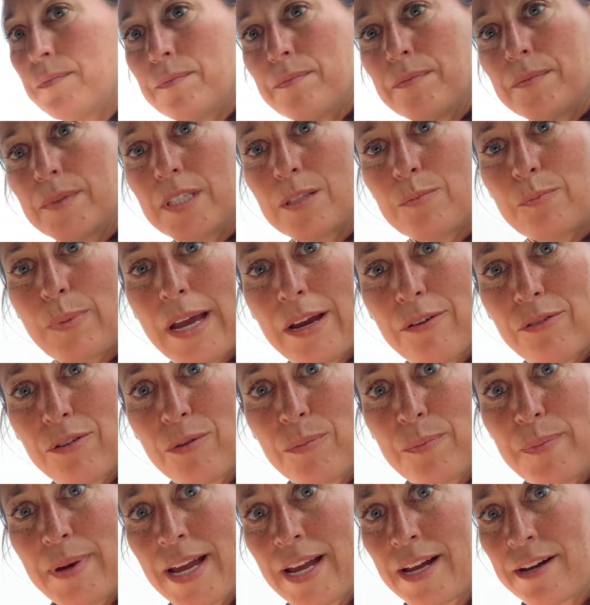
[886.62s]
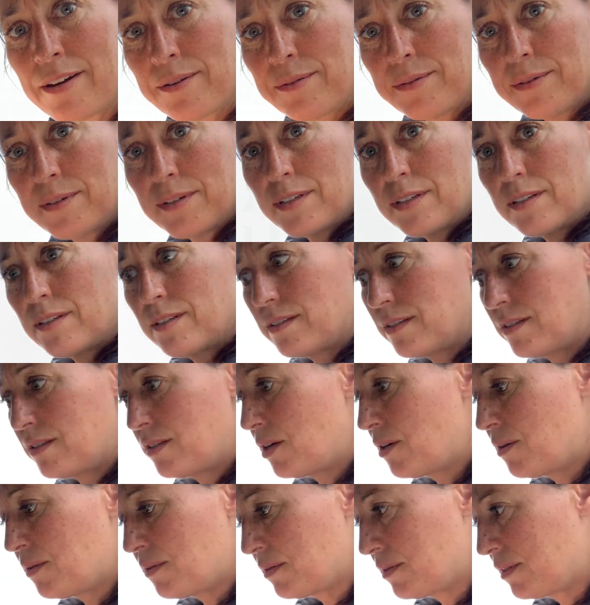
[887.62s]
spiral bound,
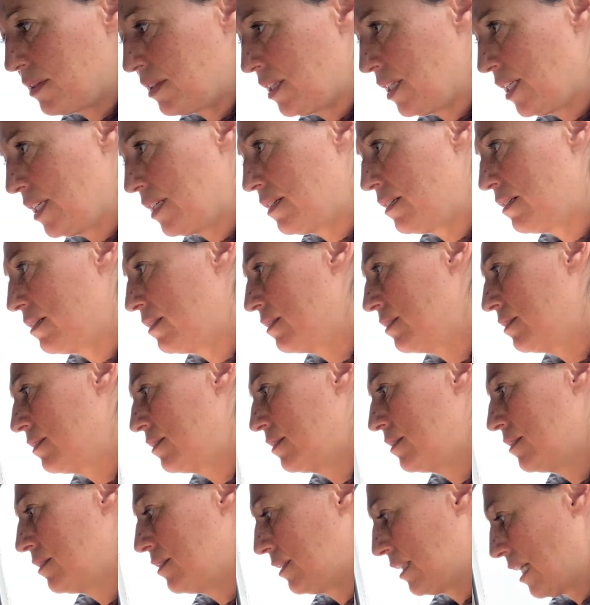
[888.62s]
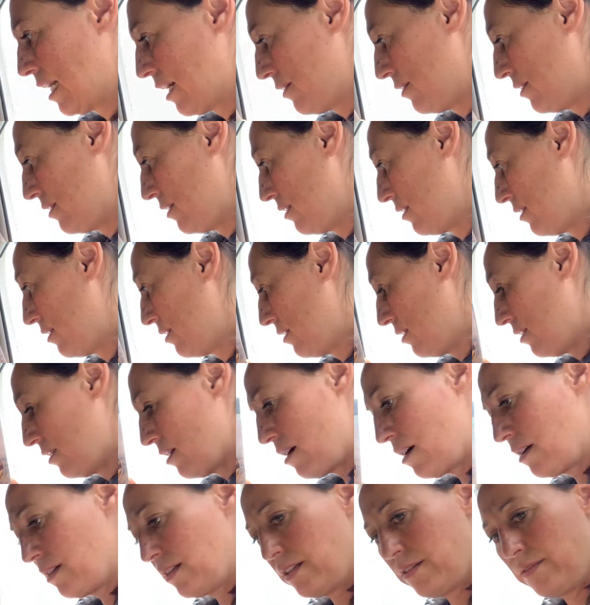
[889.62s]
total steal. That was a
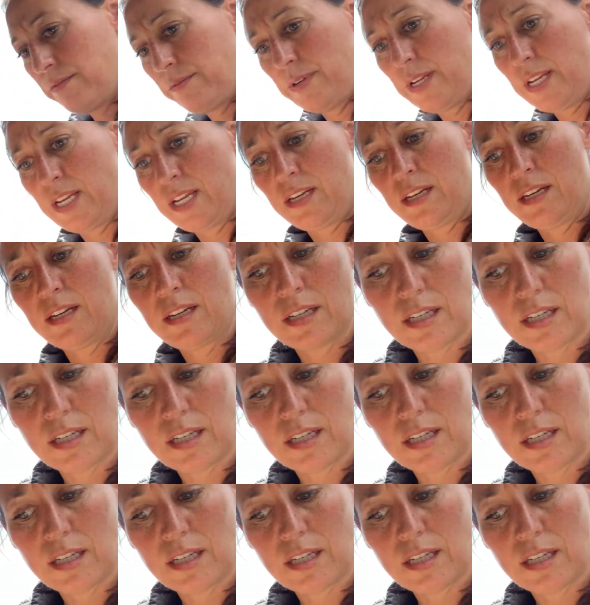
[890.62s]
solid win